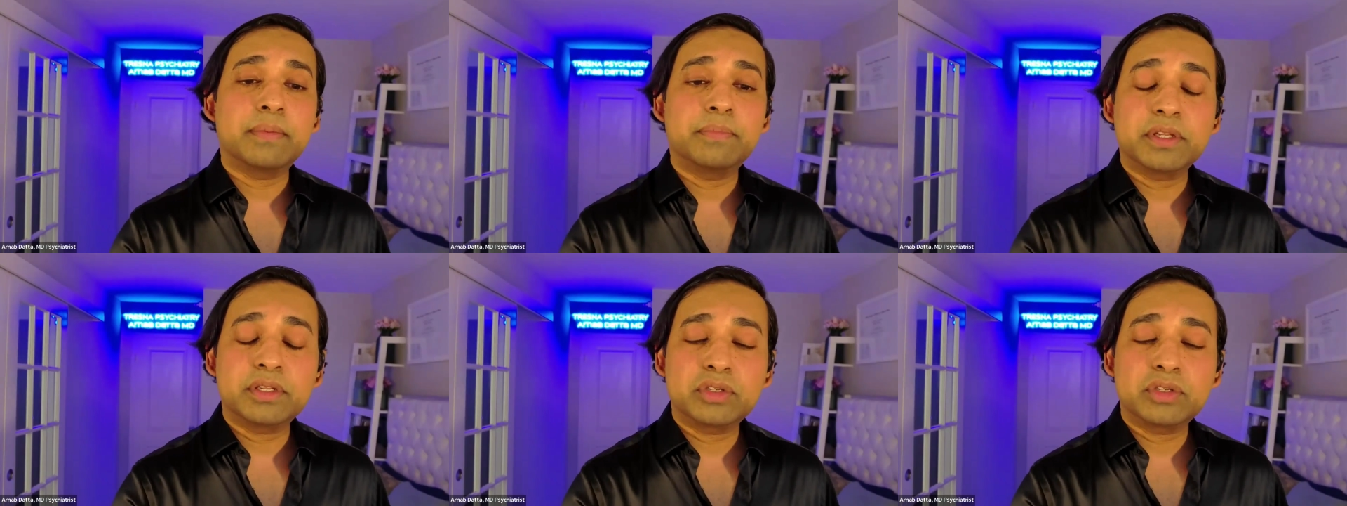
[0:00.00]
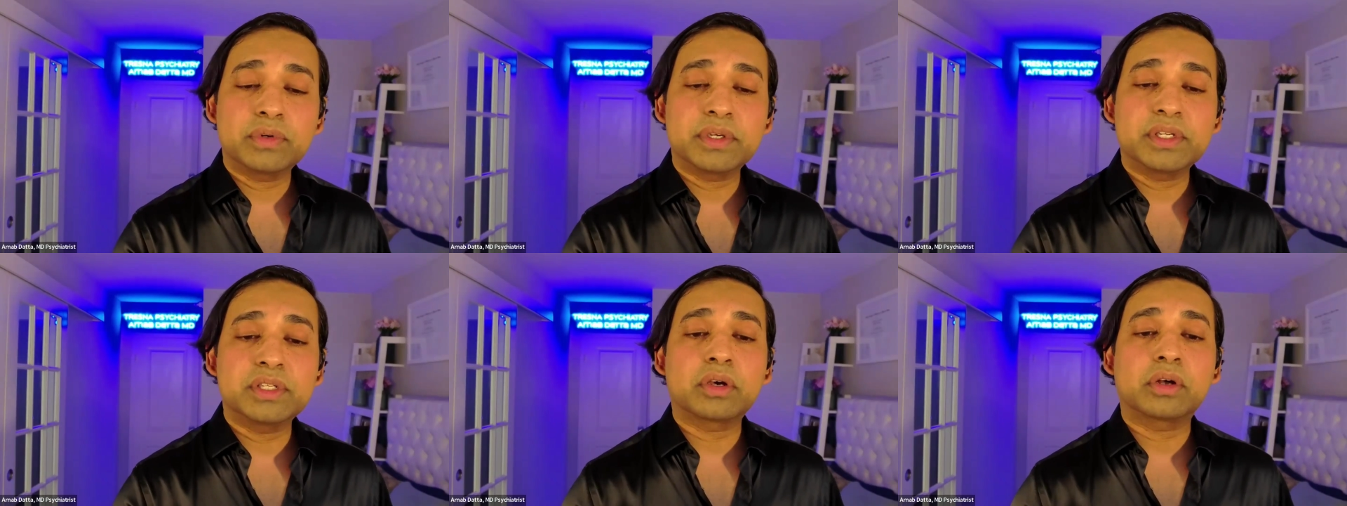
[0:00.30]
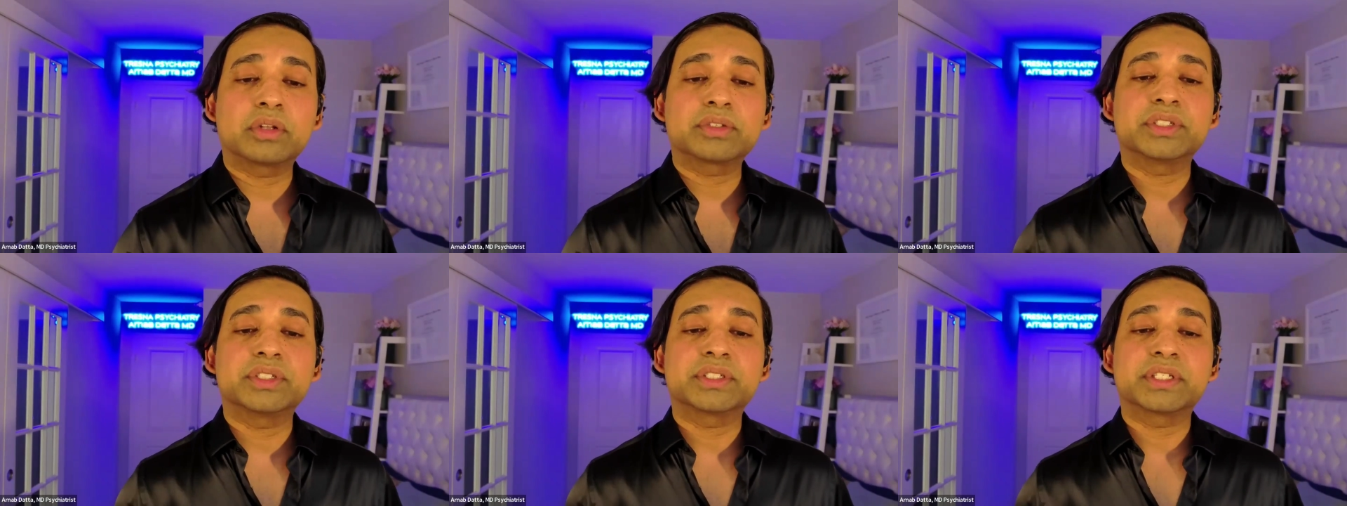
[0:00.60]
maybe
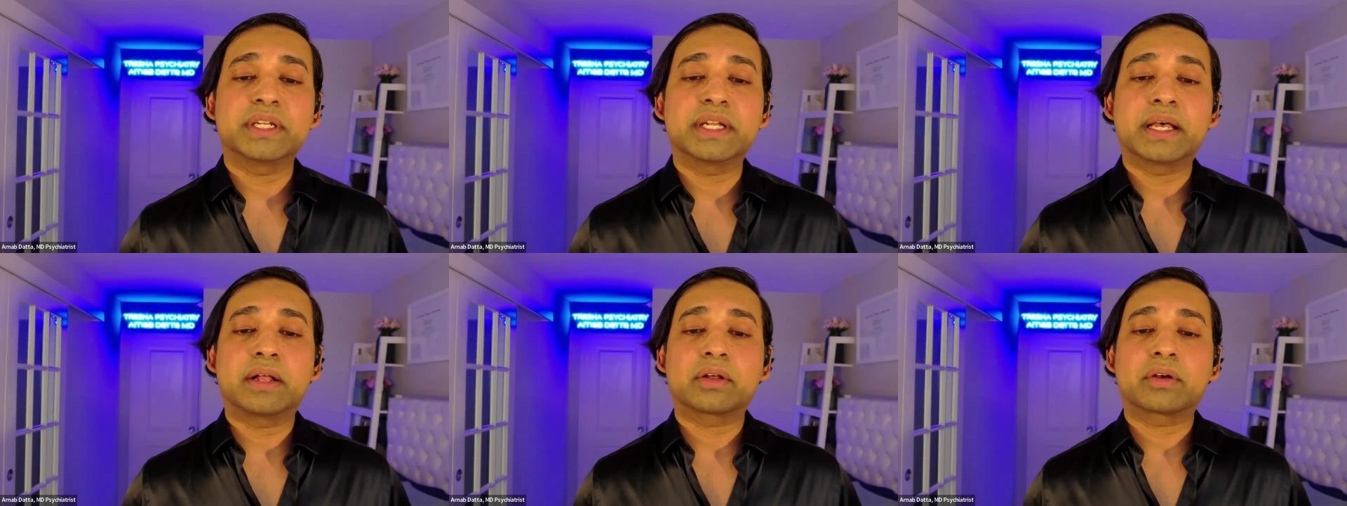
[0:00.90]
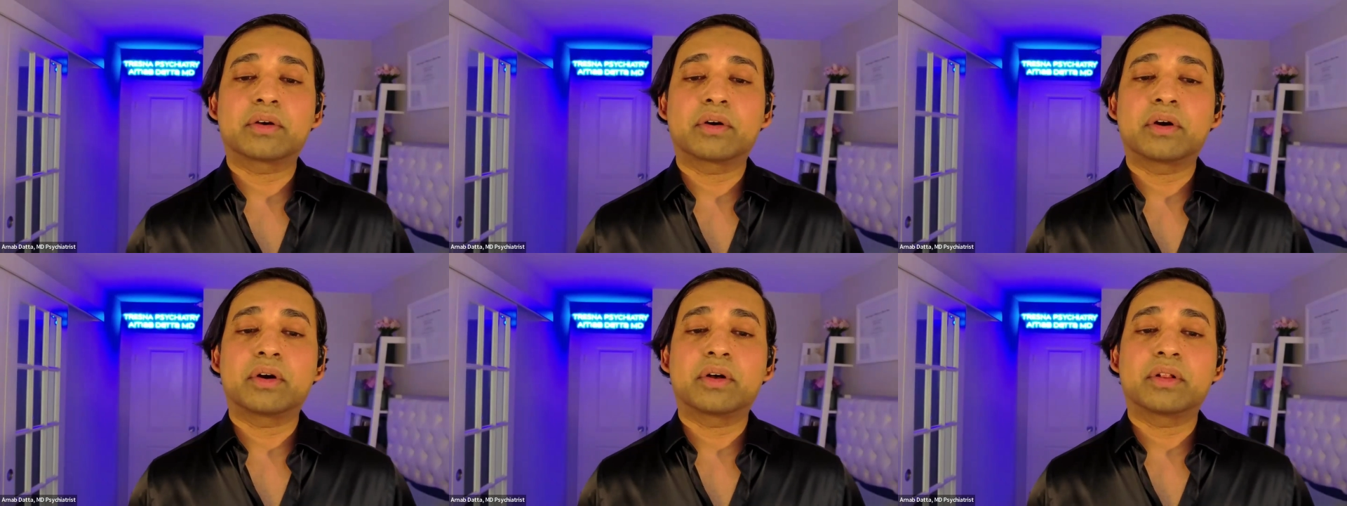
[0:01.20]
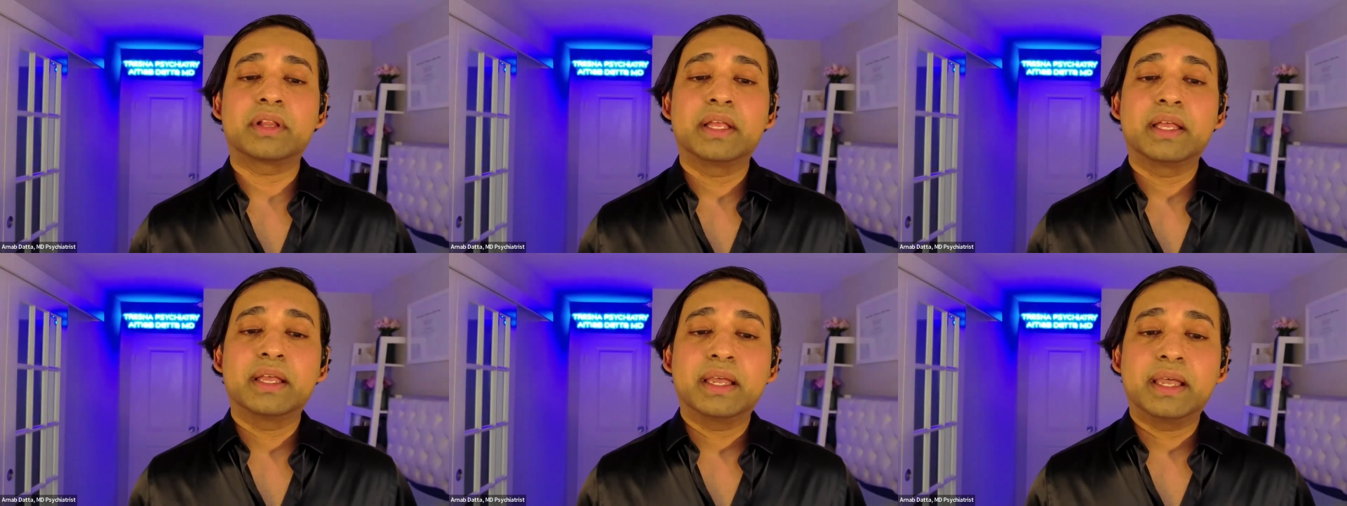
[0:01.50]
too indulgent in
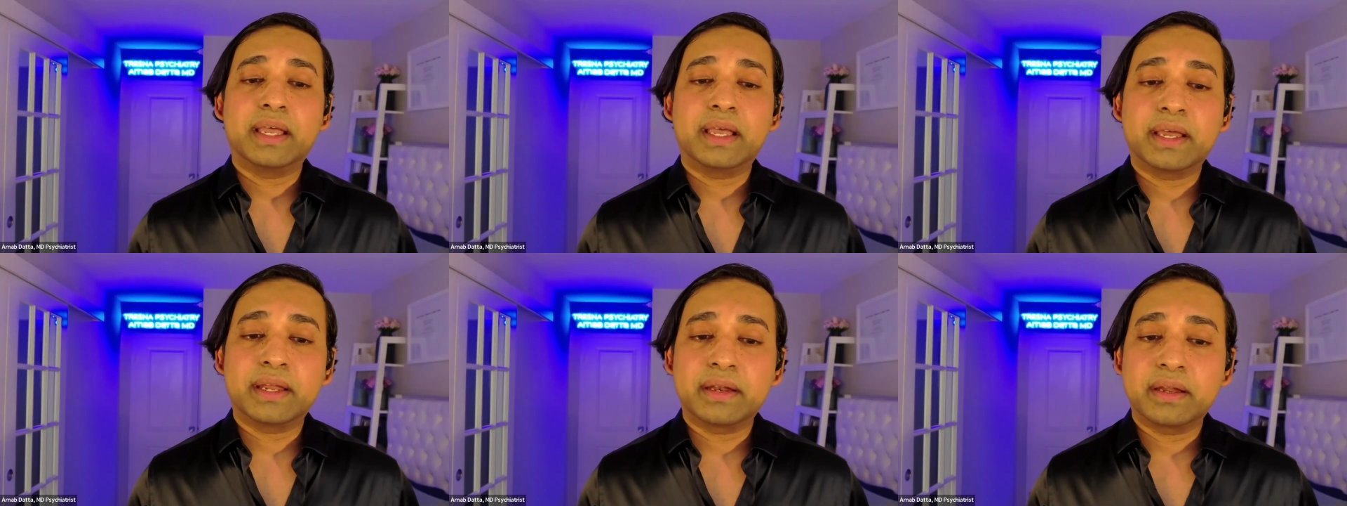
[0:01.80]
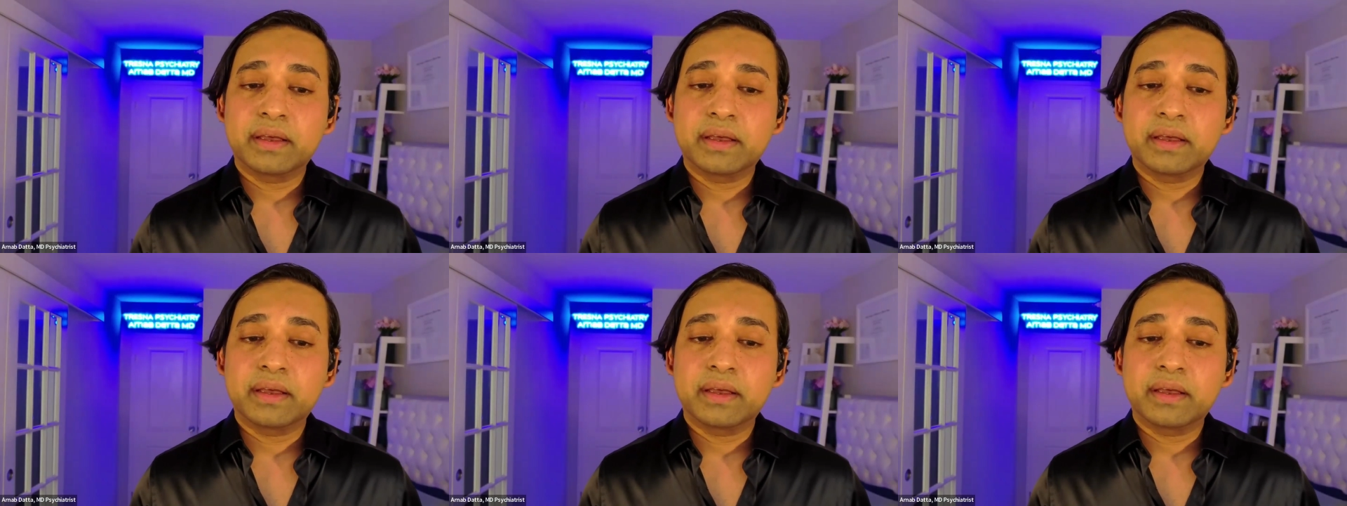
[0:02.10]
alcohol.